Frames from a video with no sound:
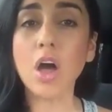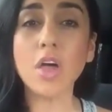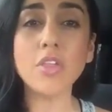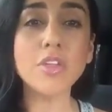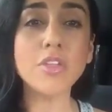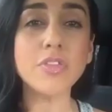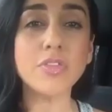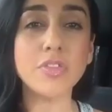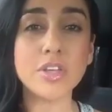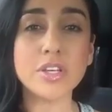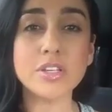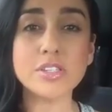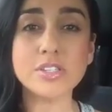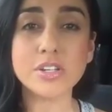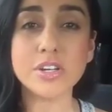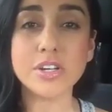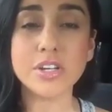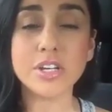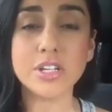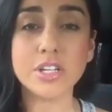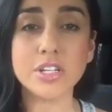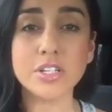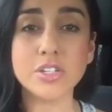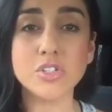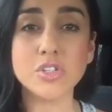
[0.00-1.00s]
the things they're
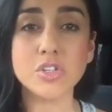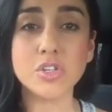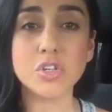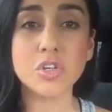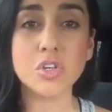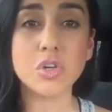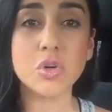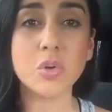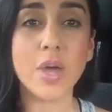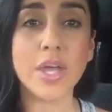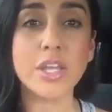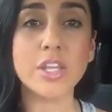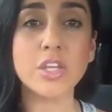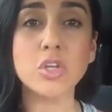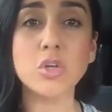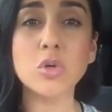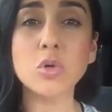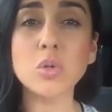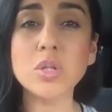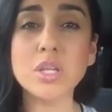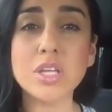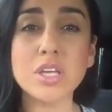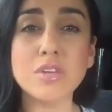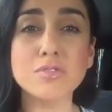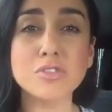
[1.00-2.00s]
gonna do, and
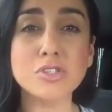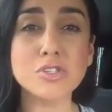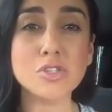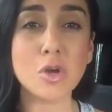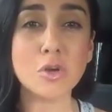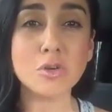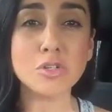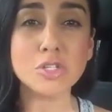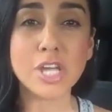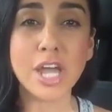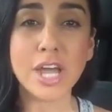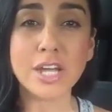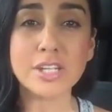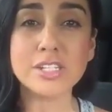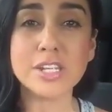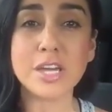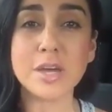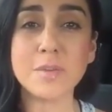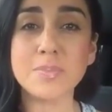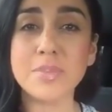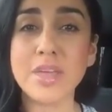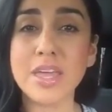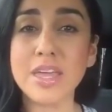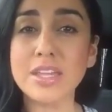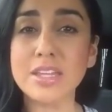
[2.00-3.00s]
you leave so jacked
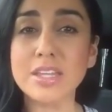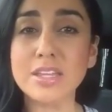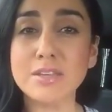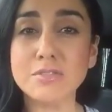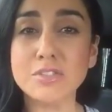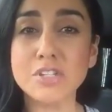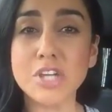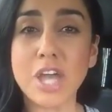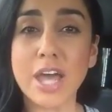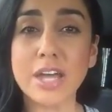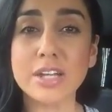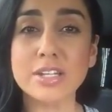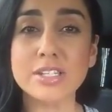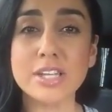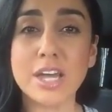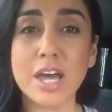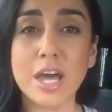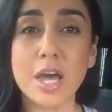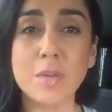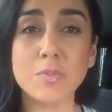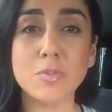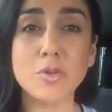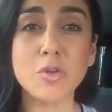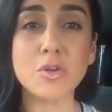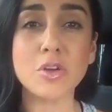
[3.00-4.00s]
up, they leave jacked
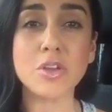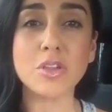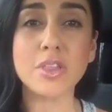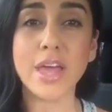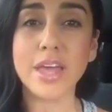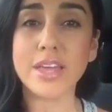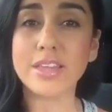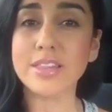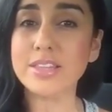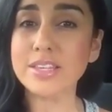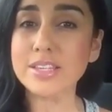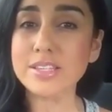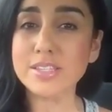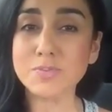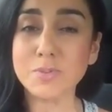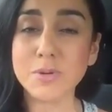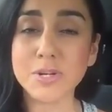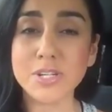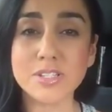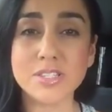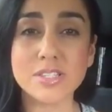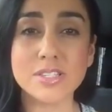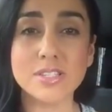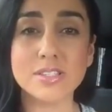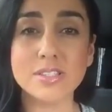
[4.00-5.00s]
up, you're like, this
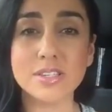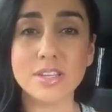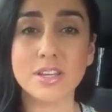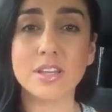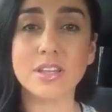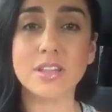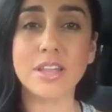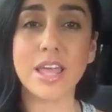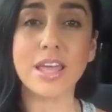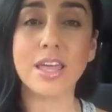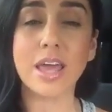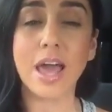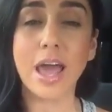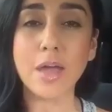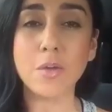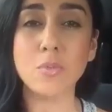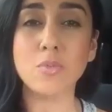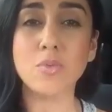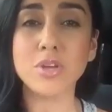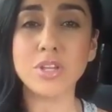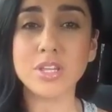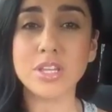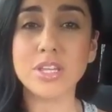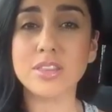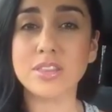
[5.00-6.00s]
person's gonna, like, I
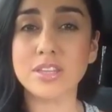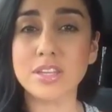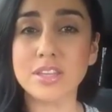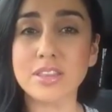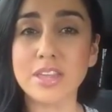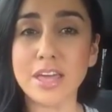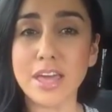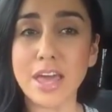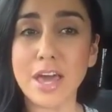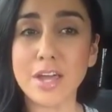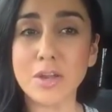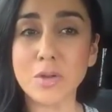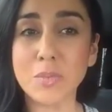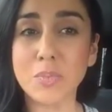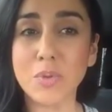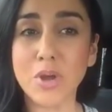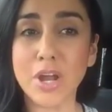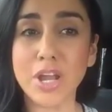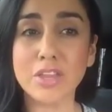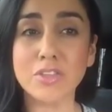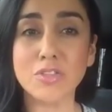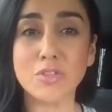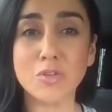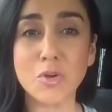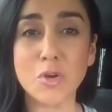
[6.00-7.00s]
really think they had a
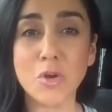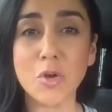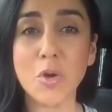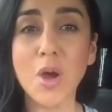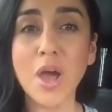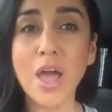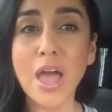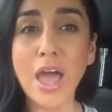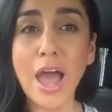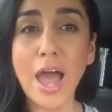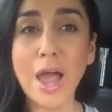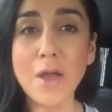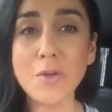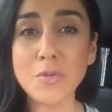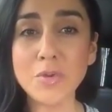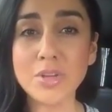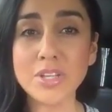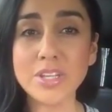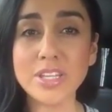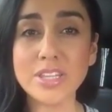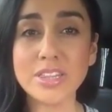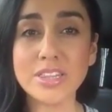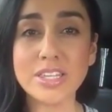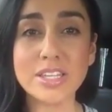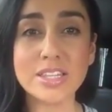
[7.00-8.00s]
breakthrough, I
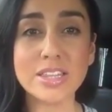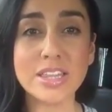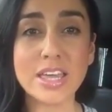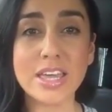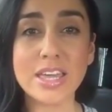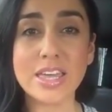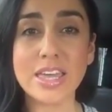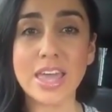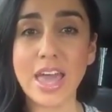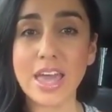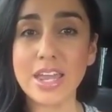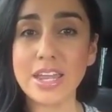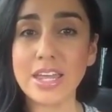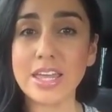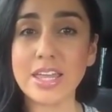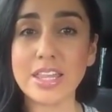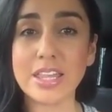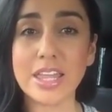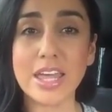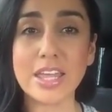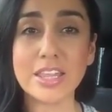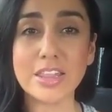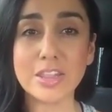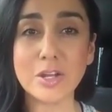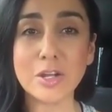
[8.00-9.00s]
really think they get it,
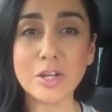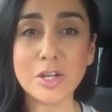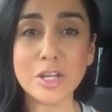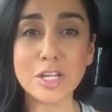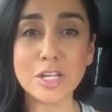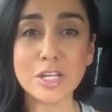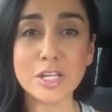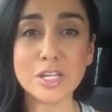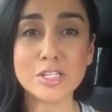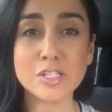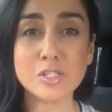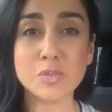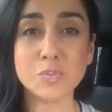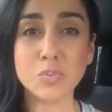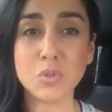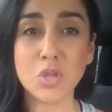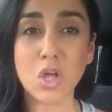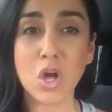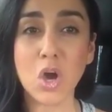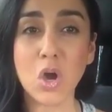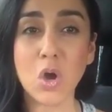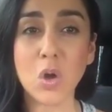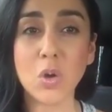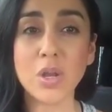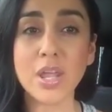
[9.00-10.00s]
like they're gonna
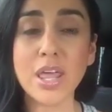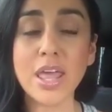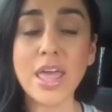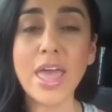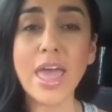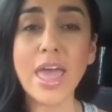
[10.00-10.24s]
explode,